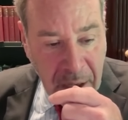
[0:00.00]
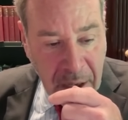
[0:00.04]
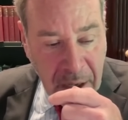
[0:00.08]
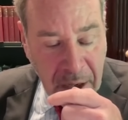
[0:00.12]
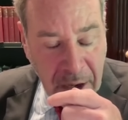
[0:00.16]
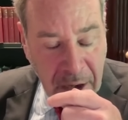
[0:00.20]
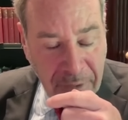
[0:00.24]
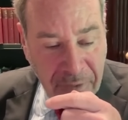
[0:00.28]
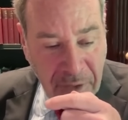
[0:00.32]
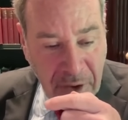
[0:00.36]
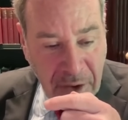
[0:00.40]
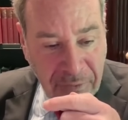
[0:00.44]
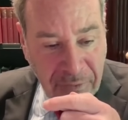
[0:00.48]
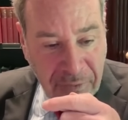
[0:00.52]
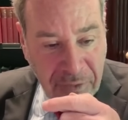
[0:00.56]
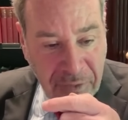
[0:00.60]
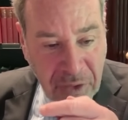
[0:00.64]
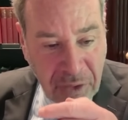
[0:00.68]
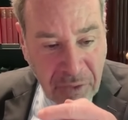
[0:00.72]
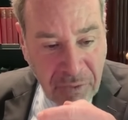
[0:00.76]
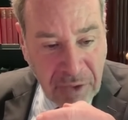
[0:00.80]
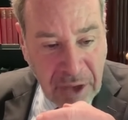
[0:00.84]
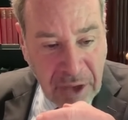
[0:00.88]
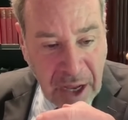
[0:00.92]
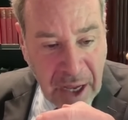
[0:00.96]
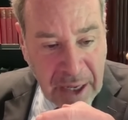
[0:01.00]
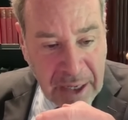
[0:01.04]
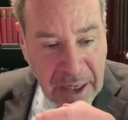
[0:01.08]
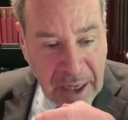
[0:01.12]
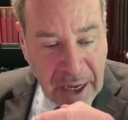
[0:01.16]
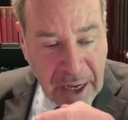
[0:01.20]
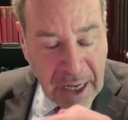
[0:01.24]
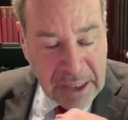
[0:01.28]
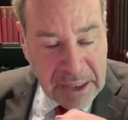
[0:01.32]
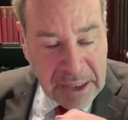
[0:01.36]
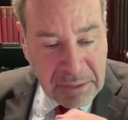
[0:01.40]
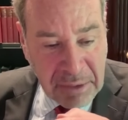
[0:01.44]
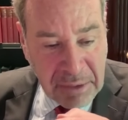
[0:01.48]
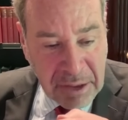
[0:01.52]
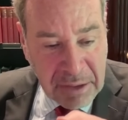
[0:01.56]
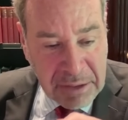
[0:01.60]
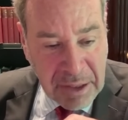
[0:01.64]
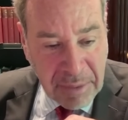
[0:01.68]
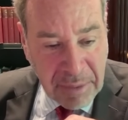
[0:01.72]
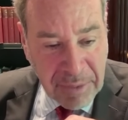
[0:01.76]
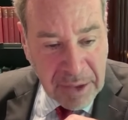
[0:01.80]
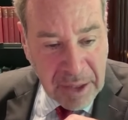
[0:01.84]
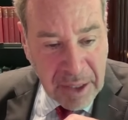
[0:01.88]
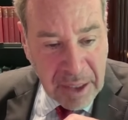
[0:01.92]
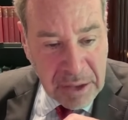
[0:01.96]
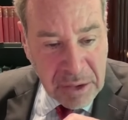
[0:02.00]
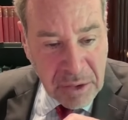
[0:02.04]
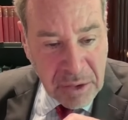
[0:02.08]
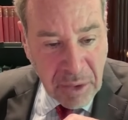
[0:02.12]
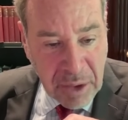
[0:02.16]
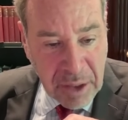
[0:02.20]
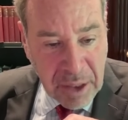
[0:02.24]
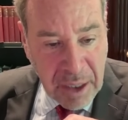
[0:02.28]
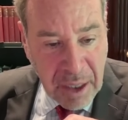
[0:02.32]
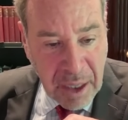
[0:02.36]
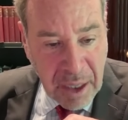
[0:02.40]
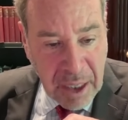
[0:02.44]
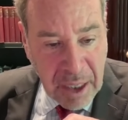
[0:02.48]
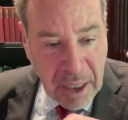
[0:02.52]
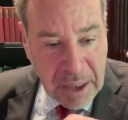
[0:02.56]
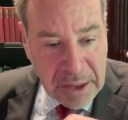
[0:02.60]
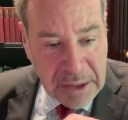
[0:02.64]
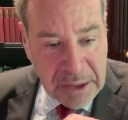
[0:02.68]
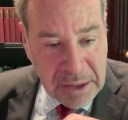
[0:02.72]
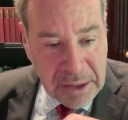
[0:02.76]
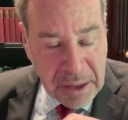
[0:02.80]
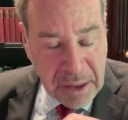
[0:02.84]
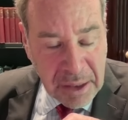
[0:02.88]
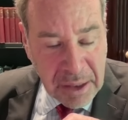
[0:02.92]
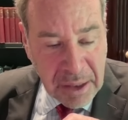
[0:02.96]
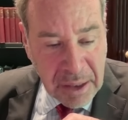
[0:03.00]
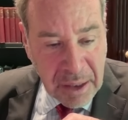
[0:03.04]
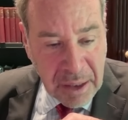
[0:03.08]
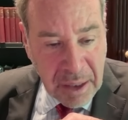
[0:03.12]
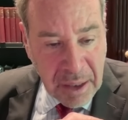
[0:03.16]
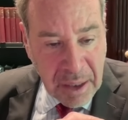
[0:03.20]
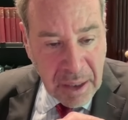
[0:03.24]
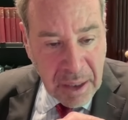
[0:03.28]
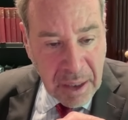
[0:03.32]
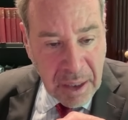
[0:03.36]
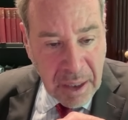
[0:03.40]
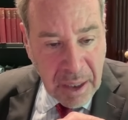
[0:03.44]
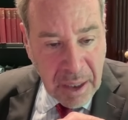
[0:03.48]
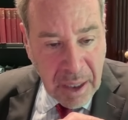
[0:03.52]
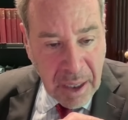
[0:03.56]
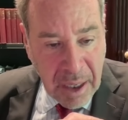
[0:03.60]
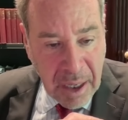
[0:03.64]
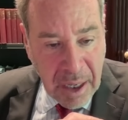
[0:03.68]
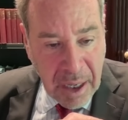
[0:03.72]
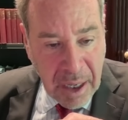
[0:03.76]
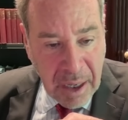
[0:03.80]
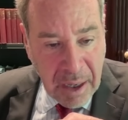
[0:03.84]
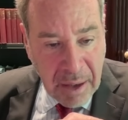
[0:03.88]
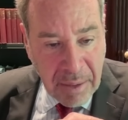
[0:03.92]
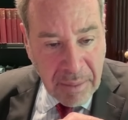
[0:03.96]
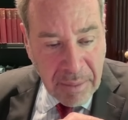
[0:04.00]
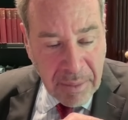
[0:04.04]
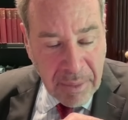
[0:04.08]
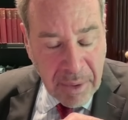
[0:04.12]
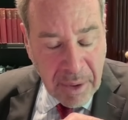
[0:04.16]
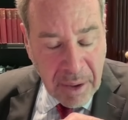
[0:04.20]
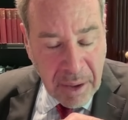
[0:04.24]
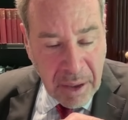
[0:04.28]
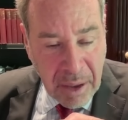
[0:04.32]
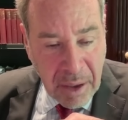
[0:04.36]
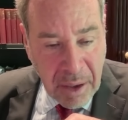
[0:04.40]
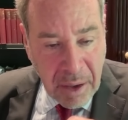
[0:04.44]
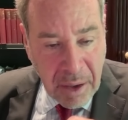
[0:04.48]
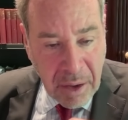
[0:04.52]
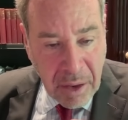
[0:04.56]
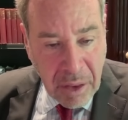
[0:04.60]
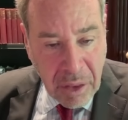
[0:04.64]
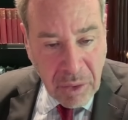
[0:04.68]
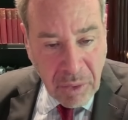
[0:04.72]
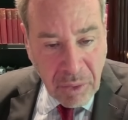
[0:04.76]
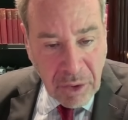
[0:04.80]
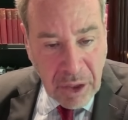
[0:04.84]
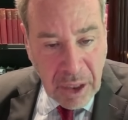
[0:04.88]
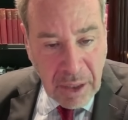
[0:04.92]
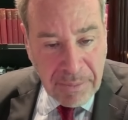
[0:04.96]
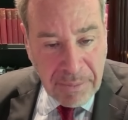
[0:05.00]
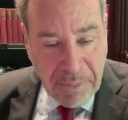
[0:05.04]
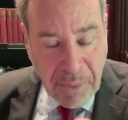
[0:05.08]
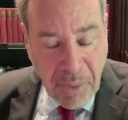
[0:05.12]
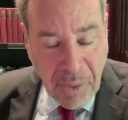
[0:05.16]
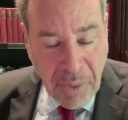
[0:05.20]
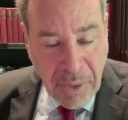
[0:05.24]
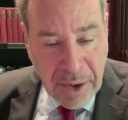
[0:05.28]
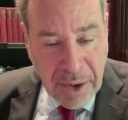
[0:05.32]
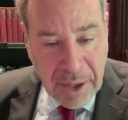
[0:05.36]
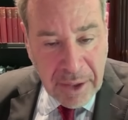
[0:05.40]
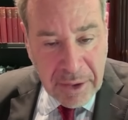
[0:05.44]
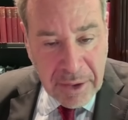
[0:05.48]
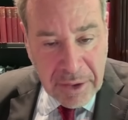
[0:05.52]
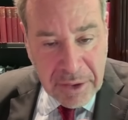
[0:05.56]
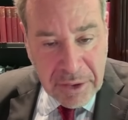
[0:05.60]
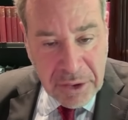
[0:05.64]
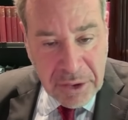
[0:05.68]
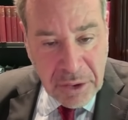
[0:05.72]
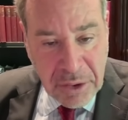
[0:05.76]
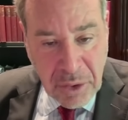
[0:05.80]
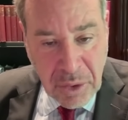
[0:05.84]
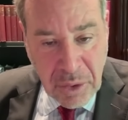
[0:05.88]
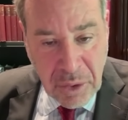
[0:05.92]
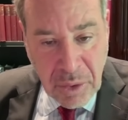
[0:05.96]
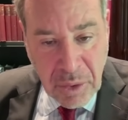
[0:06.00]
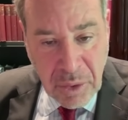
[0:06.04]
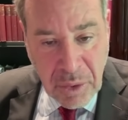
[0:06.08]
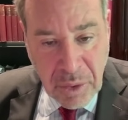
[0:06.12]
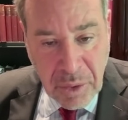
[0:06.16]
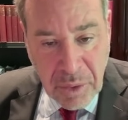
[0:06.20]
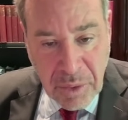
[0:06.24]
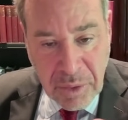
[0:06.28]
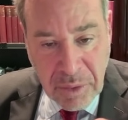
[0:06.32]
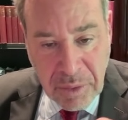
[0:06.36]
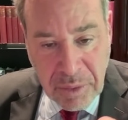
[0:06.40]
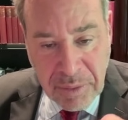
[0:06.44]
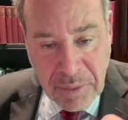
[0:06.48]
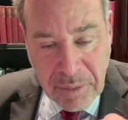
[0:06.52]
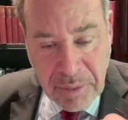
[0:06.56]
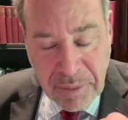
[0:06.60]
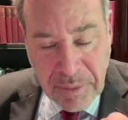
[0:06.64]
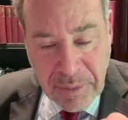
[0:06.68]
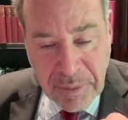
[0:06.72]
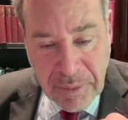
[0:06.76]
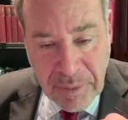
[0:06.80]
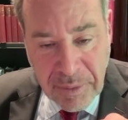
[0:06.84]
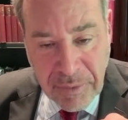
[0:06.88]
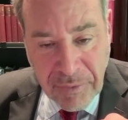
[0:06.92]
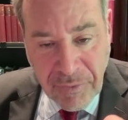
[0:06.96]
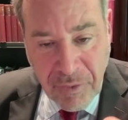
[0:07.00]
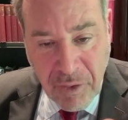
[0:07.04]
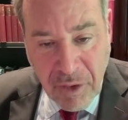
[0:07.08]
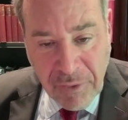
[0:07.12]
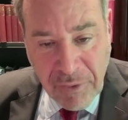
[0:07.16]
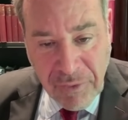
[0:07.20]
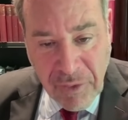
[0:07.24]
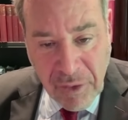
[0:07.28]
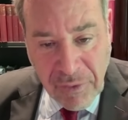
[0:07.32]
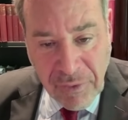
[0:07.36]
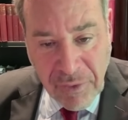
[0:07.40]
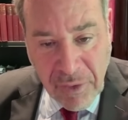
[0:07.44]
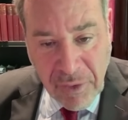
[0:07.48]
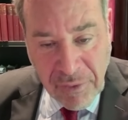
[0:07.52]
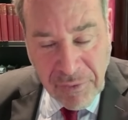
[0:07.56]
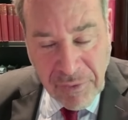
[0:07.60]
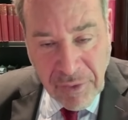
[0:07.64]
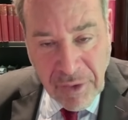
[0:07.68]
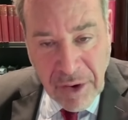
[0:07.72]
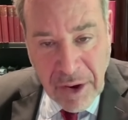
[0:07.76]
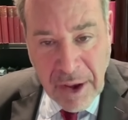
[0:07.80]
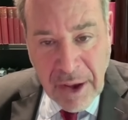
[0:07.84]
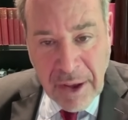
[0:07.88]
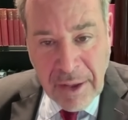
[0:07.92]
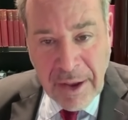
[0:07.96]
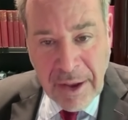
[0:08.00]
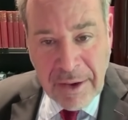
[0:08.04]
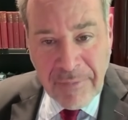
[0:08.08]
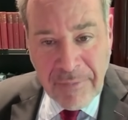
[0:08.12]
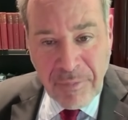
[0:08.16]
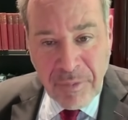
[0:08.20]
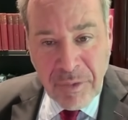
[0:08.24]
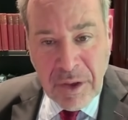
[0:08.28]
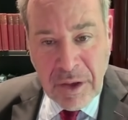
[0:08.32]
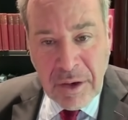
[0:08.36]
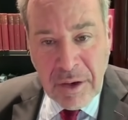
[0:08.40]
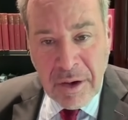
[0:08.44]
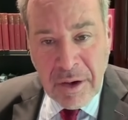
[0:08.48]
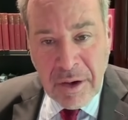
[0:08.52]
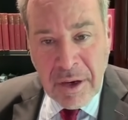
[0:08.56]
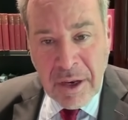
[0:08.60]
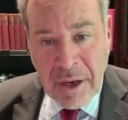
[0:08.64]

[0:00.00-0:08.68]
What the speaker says: if you've got an estimate of something that's going to cost 3.24444, like that